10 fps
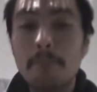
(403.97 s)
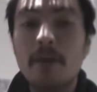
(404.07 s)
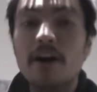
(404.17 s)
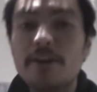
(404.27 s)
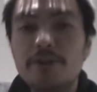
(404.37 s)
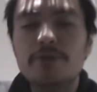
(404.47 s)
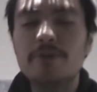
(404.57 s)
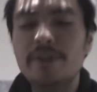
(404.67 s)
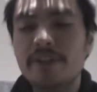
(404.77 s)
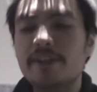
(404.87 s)
Pardew
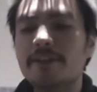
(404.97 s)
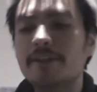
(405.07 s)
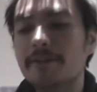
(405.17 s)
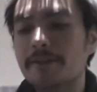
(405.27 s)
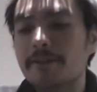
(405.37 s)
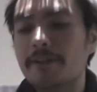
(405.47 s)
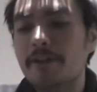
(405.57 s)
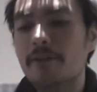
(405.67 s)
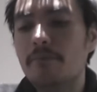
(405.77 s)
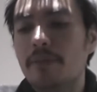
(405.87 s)
would
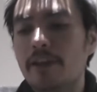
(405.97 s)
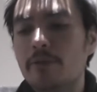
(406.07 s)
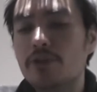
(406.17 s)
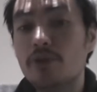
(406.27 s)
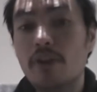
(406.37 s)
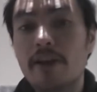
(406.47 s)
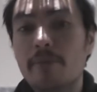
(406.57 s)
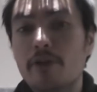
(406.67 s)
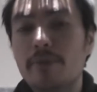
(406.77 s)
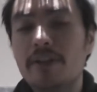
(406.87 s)
play with
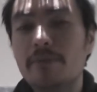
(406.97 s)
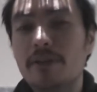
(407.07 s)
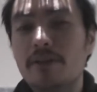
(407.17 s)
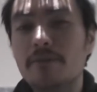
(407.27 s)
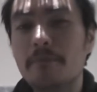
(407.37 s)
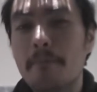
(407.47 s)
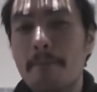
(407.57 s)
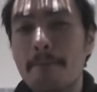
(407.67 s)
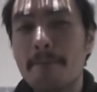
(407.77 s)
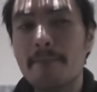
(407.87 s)
Cholamiobi in the middle
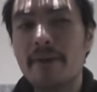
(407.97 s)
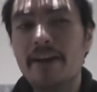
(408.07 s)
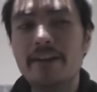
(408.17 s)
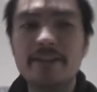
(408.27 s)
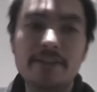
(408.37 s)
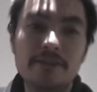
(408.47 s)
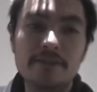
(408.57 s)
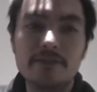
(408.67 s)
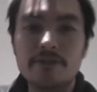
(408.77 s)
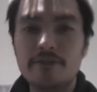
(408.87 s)
and
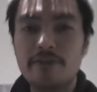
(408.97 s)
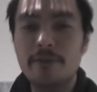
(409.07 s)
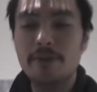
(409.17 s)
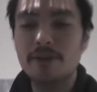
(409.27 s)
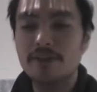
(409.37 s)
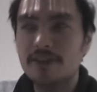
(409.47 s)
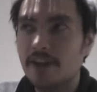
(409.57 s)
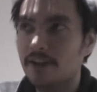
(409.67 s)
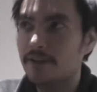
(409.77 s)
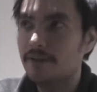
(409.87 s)
Remy on the
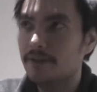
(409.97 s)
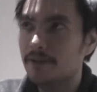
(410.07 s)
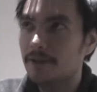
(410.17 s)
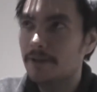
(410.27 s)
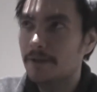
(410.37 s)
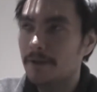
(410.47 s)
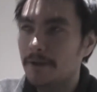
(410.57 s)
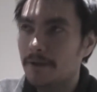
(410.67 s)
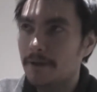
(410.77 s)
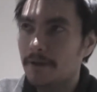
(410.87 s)
side.
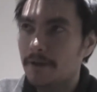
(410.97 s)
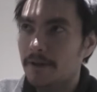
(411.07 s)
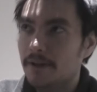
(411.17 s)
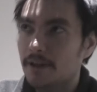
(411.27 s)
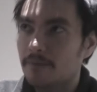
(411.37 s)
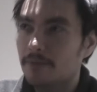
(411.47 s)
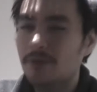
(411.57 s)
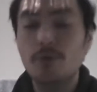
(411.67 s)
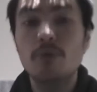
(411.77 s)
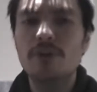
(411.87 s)
There
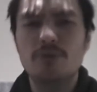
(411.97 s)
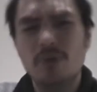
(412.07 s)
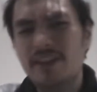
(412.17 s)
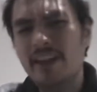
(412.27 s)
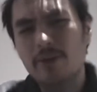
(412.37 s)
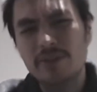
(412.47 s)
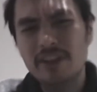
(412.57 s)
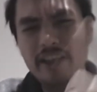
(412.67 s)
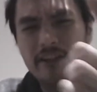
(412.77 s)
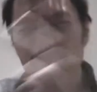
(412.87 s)
was one thing I would say
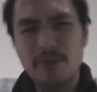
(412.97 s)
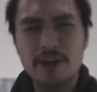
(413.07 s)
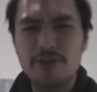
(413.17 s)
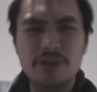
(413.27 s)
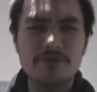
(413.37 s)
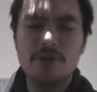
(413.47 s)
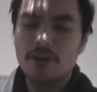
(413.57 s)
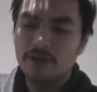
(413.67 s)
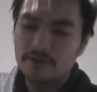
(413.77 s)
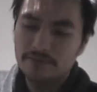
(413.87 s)
that Pardew did wrong.